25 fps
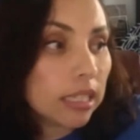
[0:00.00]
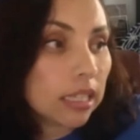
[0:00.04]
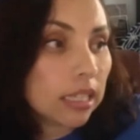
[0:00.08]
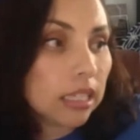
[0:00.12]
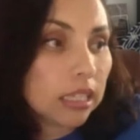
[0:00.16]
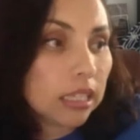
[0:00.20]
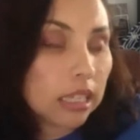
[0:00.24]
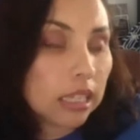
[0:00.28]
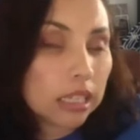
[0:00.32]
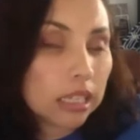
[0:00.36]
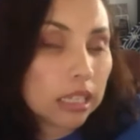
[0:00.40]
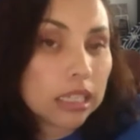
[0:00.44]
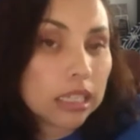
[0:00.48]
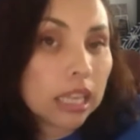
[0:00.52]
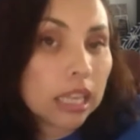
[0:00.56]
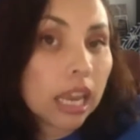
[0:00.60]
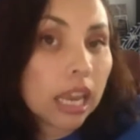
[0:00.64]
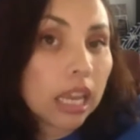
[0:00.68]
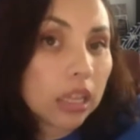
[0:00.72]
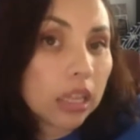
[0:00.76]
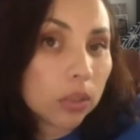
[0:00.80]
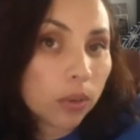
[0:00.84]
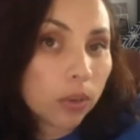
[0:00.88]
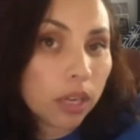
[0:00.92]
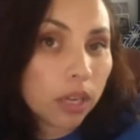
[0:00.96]
And again, it's
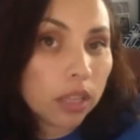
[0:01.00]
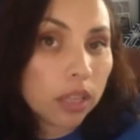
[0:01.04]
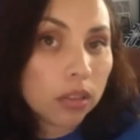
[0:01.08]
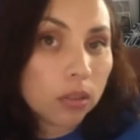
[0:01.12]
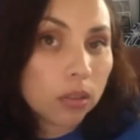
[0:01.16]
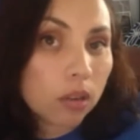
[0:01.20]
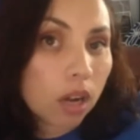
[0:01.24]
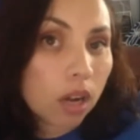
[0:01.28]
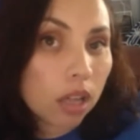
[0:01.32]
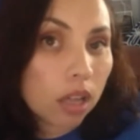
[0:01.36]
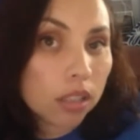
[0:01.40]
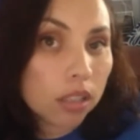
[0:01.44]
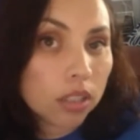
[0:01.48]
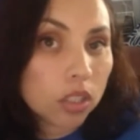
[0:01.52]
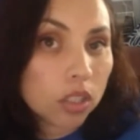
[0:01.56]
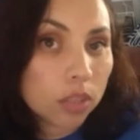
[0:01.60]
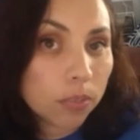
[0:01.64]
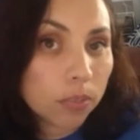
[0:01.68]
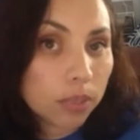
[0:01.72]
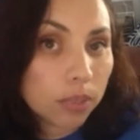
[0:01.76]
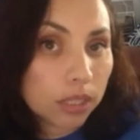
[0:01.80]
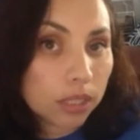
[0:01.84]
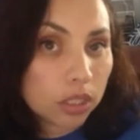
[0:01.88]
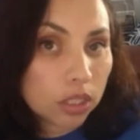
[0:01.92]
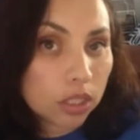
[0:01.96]
8th grade through college
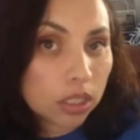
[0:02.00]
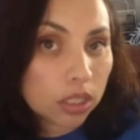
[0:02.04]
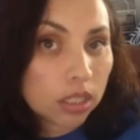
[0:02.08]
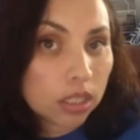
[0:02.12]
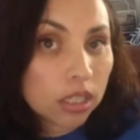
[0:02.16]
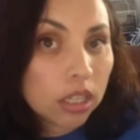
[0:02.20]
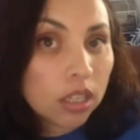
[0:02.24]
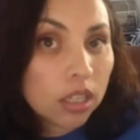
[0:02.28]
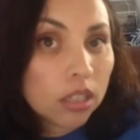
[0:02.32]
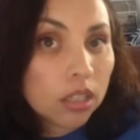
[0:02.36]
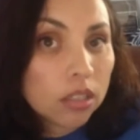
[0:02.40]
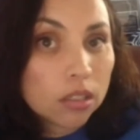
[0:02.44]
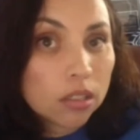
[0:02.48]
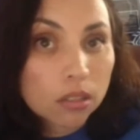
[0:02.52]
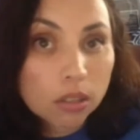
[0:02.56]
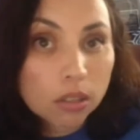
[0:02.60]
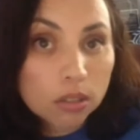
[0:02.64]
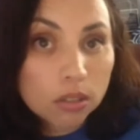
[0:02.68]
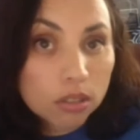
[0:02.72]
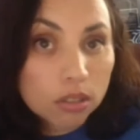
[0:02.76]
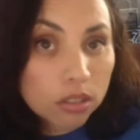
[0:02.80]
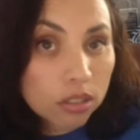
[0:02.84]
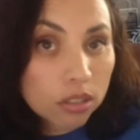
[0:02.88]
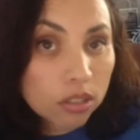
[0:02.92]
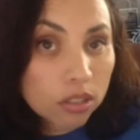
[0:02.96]
completion. So
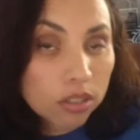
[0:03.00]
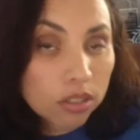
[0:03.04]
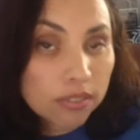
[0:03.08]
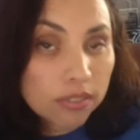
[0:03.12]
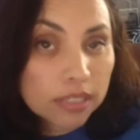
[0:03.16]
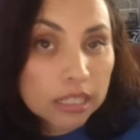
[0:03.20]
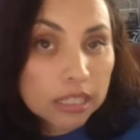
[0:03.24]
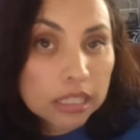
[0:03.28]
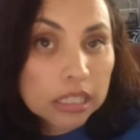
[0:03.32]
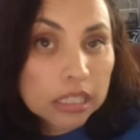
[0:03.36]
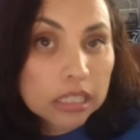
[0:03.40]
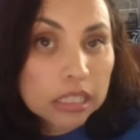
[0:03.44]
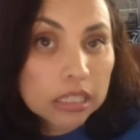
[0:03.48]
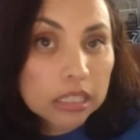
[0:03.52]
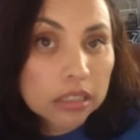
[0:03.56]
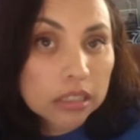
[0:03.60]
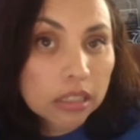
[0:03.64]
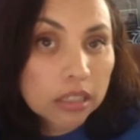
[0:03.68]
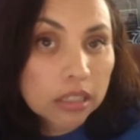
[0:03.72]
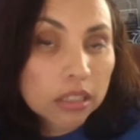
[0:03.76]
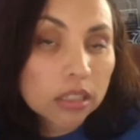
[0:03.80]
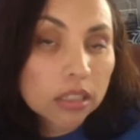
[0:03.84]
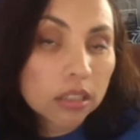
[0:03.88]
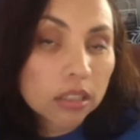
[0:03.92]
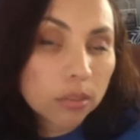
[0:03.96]
those are the services, and
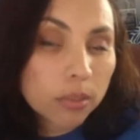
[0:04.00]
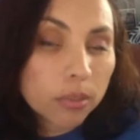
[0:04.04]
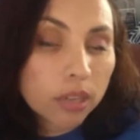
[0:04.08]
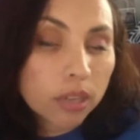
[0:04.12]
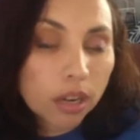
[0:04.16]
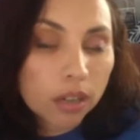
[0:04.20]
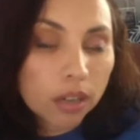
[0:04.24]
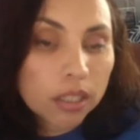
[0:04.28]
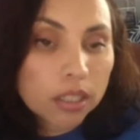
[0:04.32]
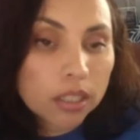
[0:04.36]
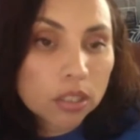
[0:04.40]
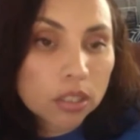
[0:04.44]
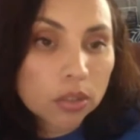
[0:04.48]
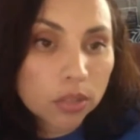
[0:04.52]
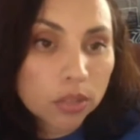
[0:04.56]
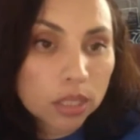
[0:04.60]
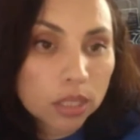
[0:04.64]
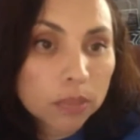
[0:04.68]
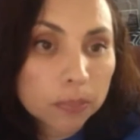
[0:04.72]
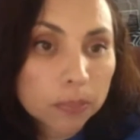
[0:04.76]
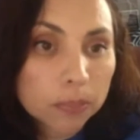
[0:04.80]
that's a little bit on our history.